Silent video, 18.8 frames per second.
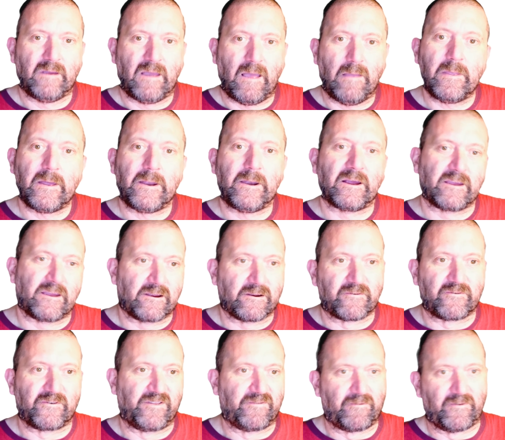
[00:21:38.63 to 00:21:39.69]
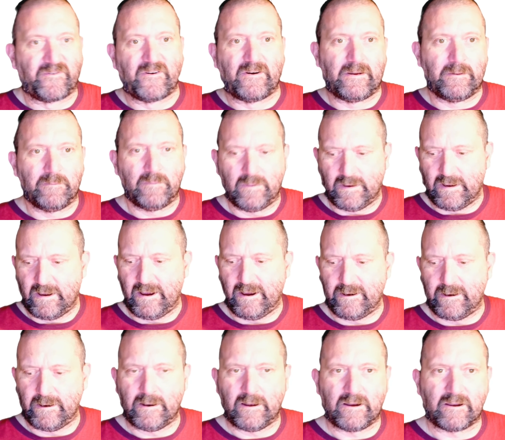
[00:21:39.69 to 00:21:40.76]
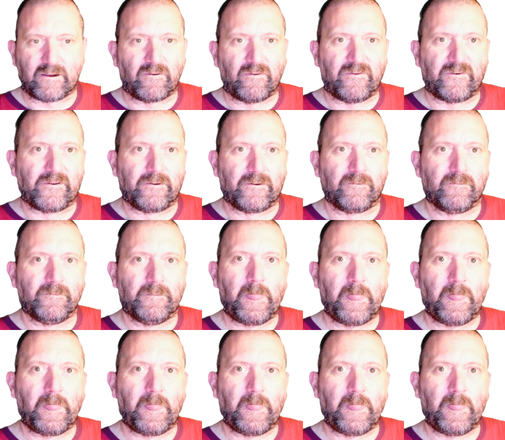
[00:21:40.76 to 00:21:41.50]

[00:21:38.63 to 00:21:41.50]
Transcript: And then I increase the time and I continue.